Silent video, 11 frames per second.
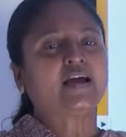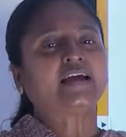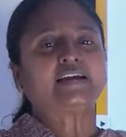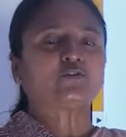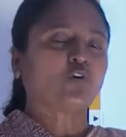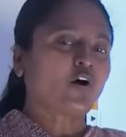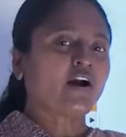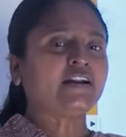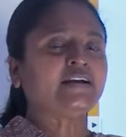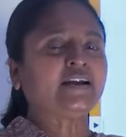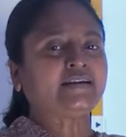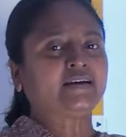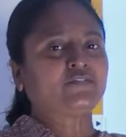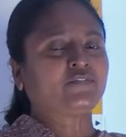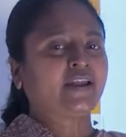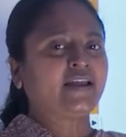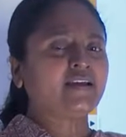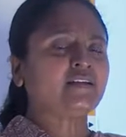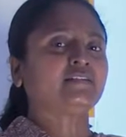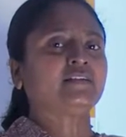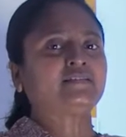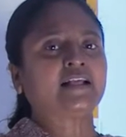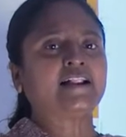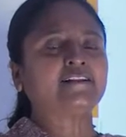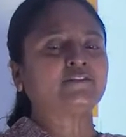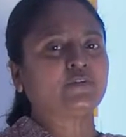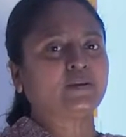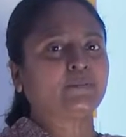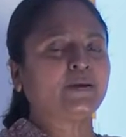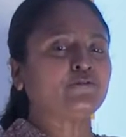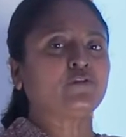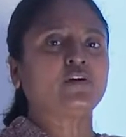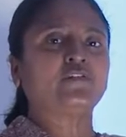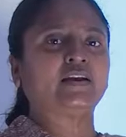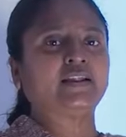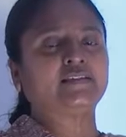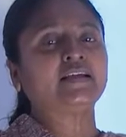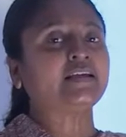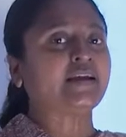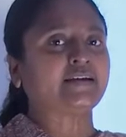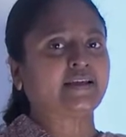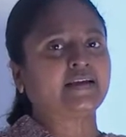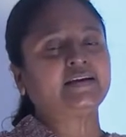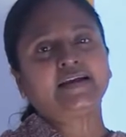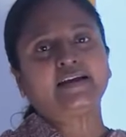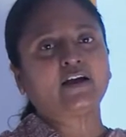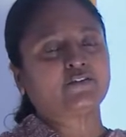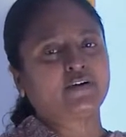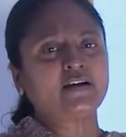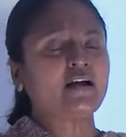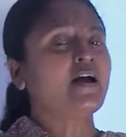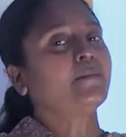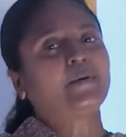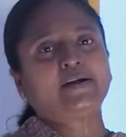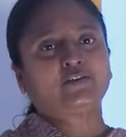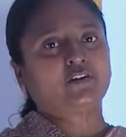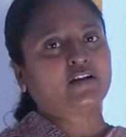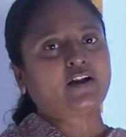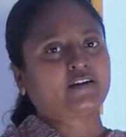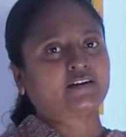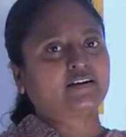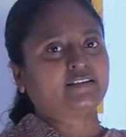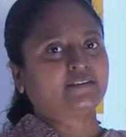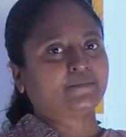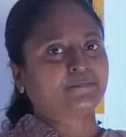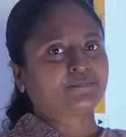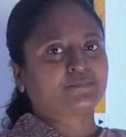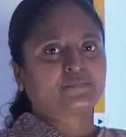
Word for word: In a coordinated way the cells will be fulfilling the entire need of a particular organism.